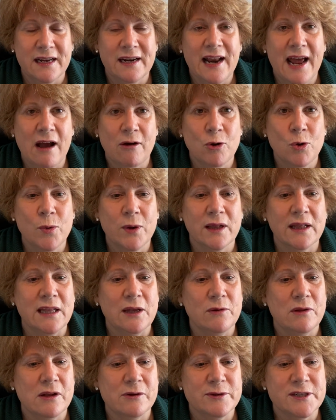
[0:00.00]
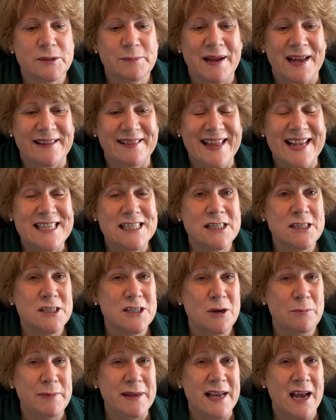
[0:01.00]
And how quickly will it respond? That
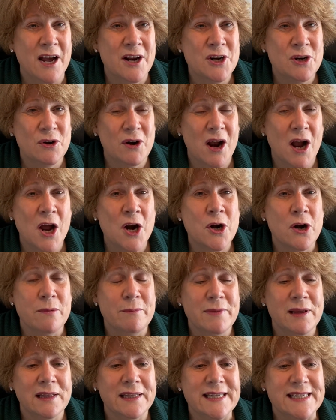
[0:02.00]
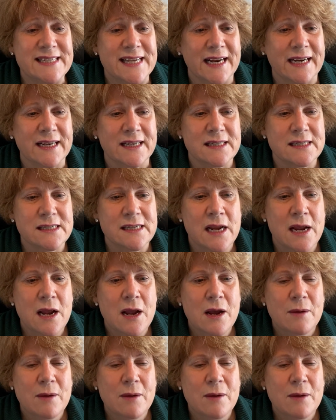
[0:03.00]
should be under 100 milliseconds.